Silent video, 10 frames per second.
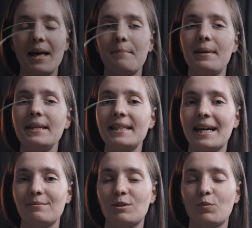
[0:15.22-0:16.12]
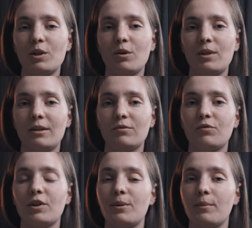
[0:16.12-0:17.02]
Many times we download
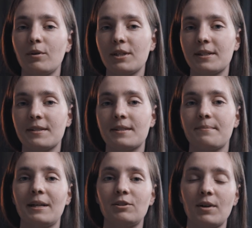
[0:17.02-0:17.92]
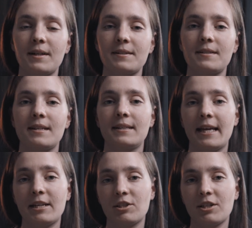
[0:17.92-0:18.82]
three D models, materials,
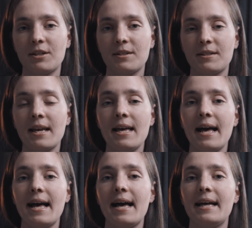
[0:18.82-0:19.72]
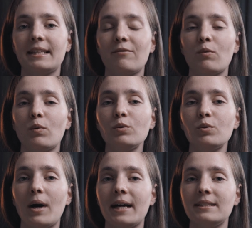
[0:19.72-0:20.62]
textures, and if we want
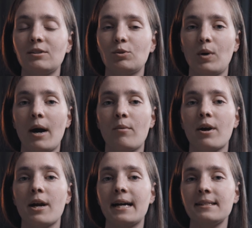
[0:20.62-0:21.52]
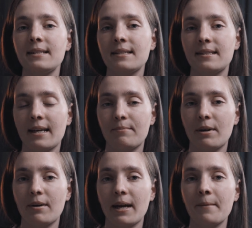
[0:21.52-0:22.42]
to add it to our assets
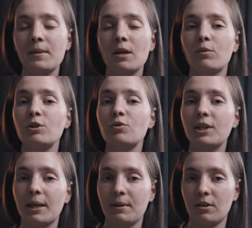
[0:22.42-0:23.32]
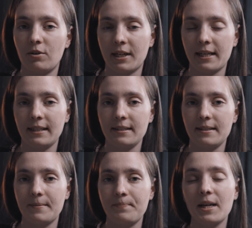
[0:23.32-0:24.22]
library, we should keep it
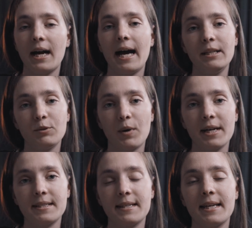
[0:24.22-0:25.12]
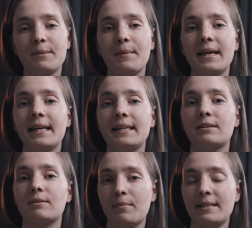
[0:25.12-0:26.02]
organized. Otherwise, it may
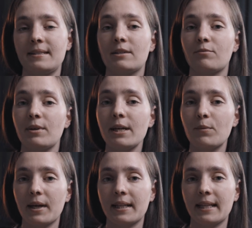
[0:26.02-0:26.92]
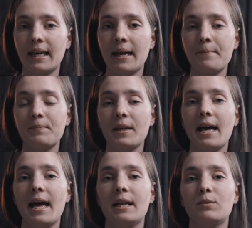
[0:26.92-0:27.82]
get messy really quickly,
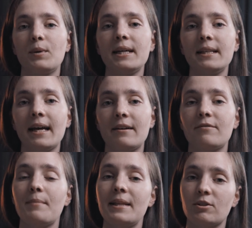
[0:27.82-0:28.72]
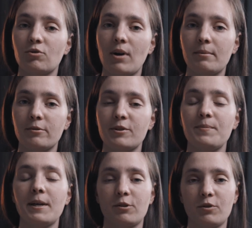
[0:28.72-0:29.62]
and we can have many troubles
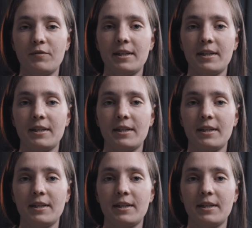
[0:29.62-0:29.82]
because of